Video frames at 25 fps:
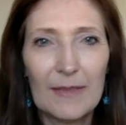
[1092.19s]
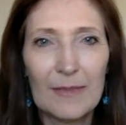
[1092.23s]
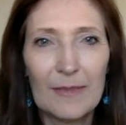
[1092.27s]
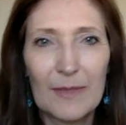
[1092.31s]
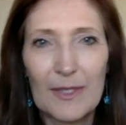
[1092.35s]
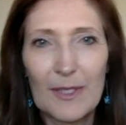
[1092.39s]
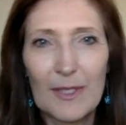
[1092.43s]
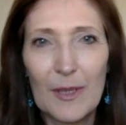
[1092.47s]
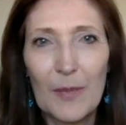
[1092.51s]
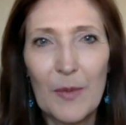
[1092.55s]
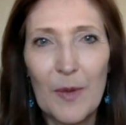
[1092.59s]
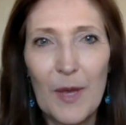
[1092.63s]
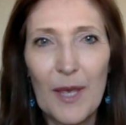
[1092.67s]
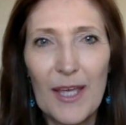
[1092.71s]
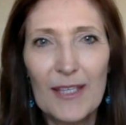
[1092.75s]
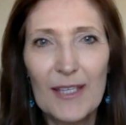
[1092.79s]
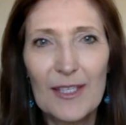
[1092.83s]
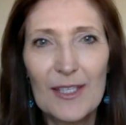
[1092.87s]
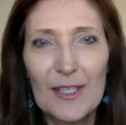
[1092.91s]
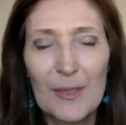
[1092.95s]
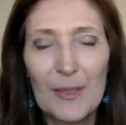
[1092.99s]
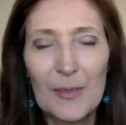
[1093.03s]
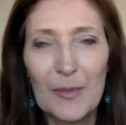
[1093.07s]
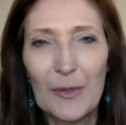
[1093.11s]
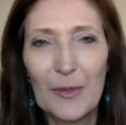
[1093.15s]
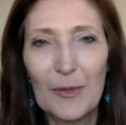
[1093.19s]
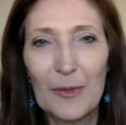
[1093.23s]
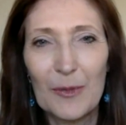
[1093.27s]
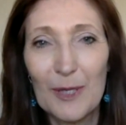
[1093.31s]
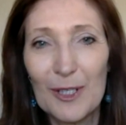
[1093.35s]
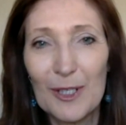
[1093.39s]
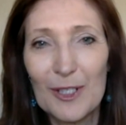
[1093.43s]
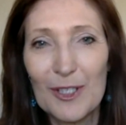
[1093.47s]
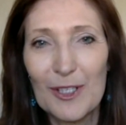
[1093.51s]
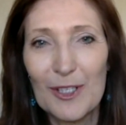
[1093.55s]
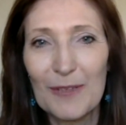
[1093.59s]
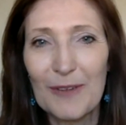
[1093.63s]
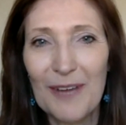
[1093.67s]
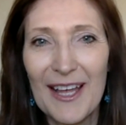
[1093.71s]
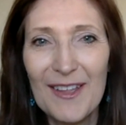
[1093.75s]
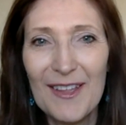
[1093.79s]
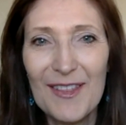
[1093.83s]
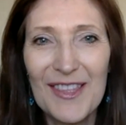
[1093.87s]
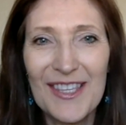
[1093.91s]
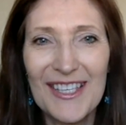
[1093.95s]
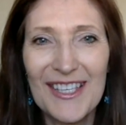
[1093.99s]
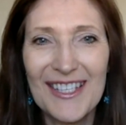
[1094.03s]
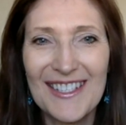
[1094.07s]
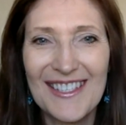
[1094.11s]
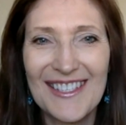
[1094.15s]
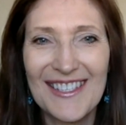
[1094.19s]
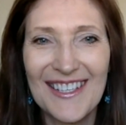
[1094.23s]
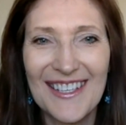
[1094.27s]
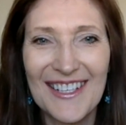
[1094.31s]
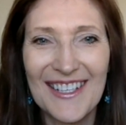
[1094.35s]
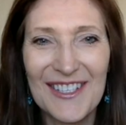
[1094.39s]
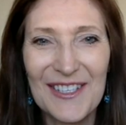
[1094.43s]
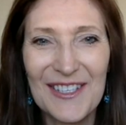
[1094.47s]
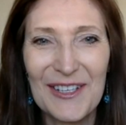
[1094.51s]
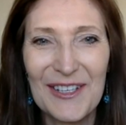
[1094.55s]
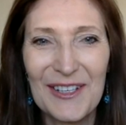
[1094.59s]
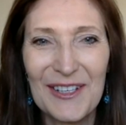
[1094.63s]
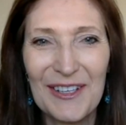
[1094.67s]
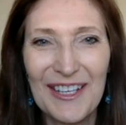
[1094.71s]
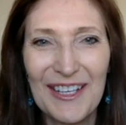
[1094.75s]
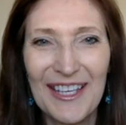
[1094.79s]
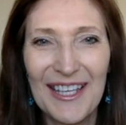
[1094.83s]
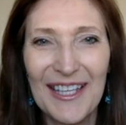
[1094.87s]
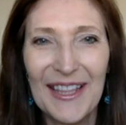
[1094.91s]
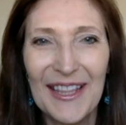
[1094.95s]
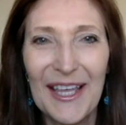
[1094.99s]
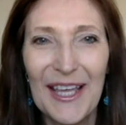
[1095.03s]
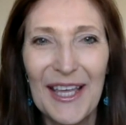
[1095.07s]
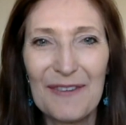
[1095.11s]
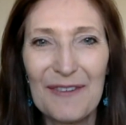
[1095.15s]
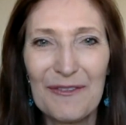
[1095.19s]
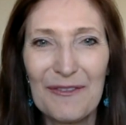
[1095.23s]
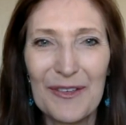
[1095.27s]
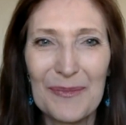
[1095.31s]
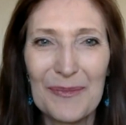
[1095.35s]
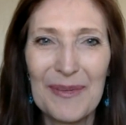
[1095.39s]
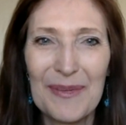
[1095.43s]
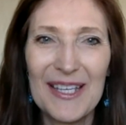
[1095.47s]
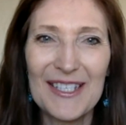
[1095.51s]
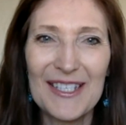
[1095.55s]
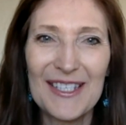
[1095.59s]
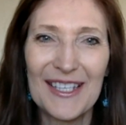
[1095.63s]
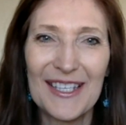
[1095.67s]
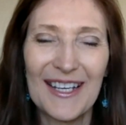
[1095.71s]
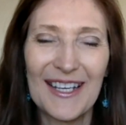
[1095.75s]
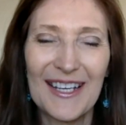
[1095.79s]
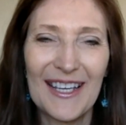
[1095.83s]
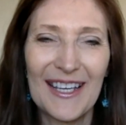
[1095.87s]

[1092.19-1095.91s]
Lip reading: some ways to put words around these things, to get that information.